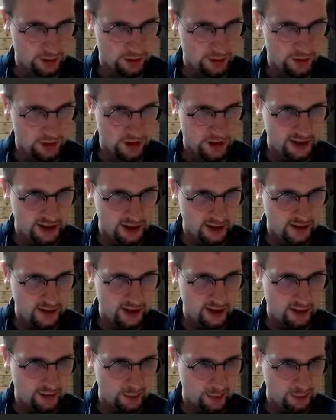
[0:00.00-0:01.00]
And this
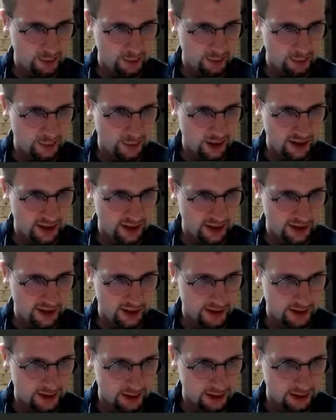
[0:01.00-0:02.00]
thing will create like
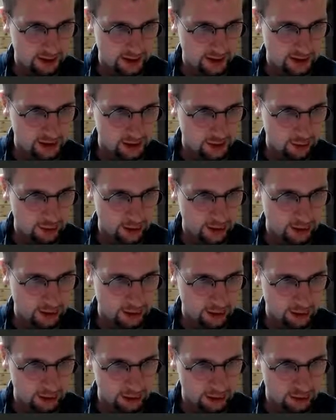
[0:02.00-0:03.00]
a SQL
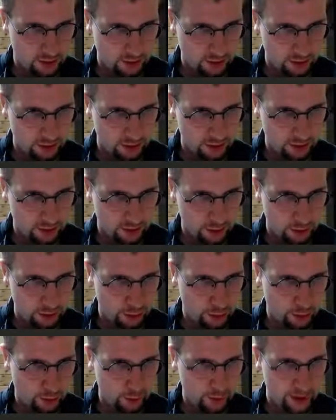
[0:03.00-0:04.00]

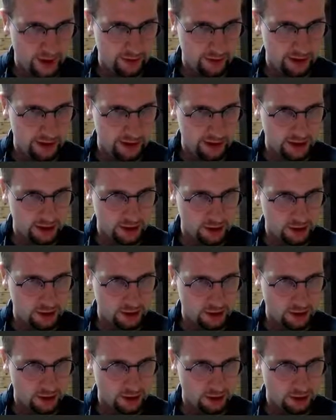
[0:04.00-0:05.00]
query,
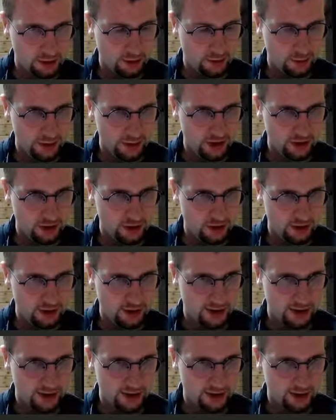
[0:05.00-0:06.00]
which does
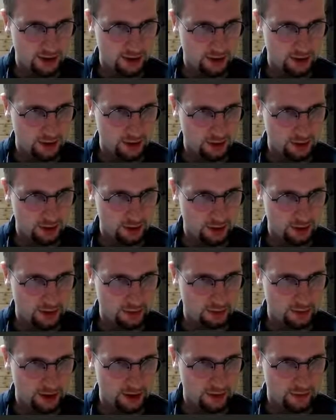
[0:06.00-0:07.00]
like a
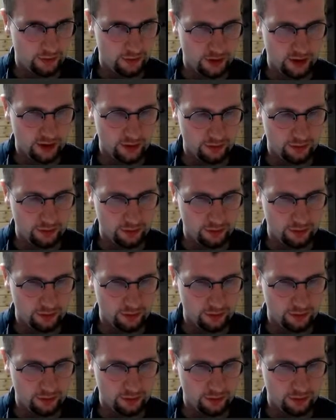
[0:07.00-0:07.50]
bunch of stuff.